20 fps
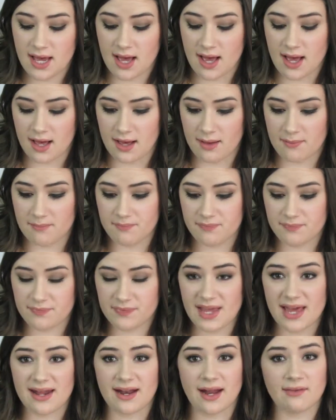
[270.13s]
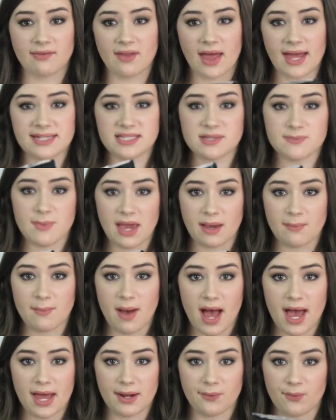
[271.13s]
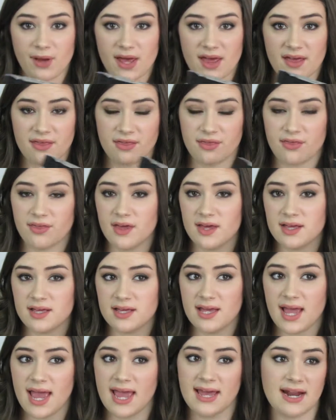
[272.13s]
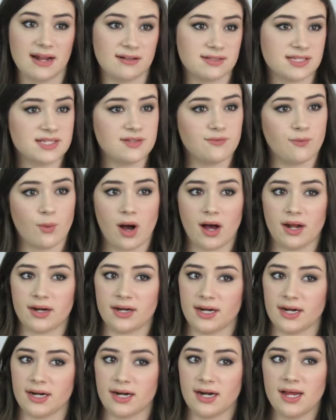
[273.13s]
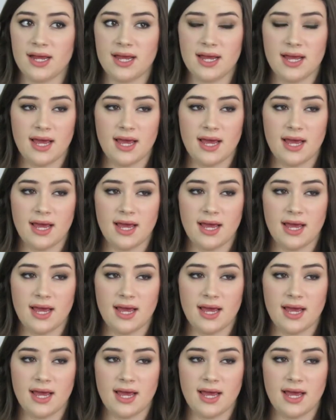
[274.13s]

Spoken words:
And I like to make mine with 8 ounces of water.